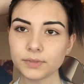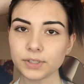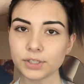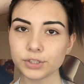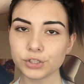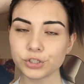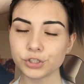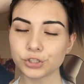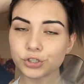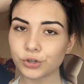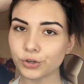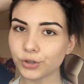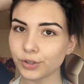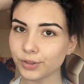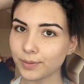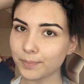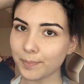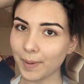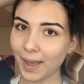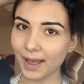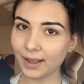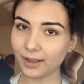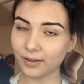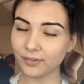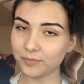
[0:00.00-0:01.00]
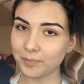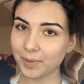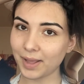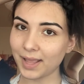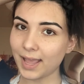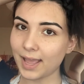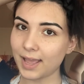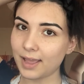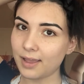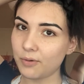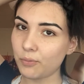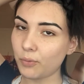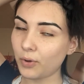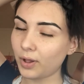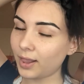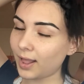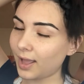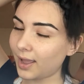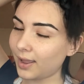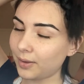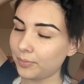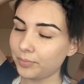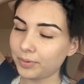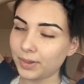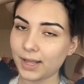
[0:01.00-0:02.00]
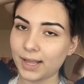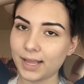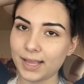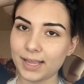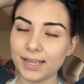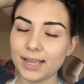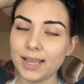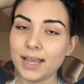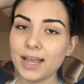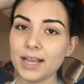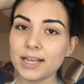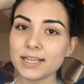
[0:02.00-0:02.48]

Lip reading: to show you the back of my head while I apply